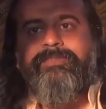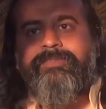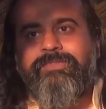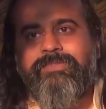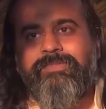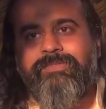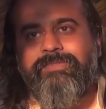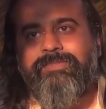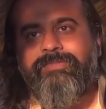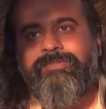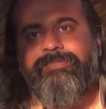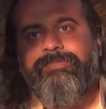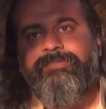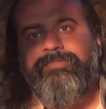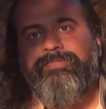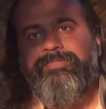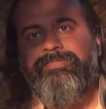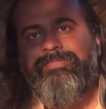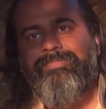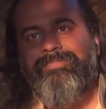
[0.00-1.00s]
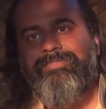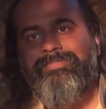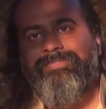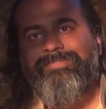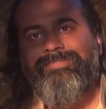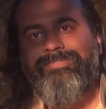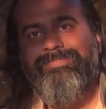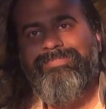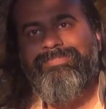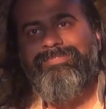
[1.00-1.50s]

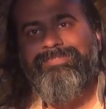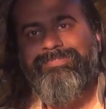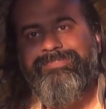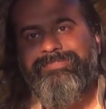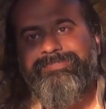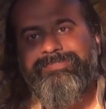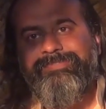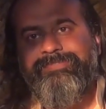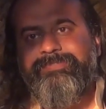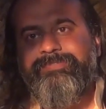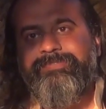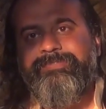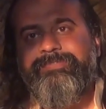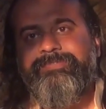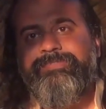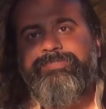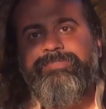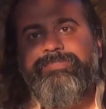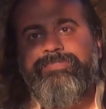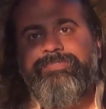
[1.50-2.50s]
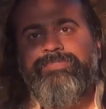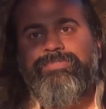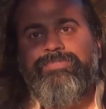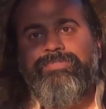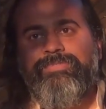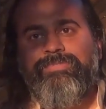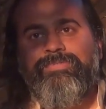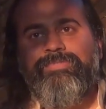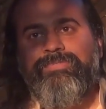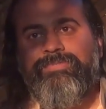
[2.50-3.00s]

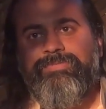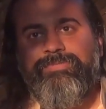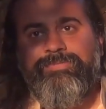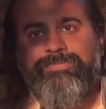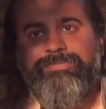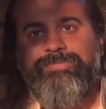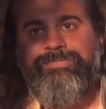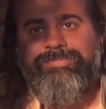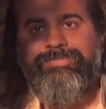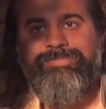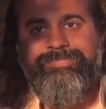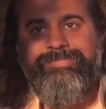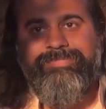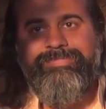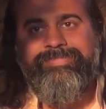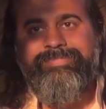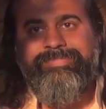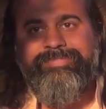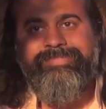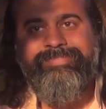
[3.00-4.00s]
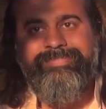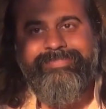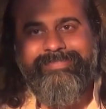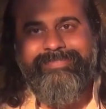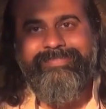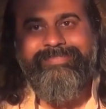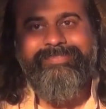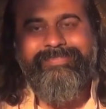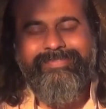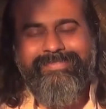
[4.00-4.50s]

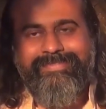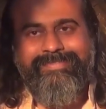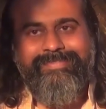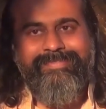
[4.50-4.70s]
No one is speaking in this clip.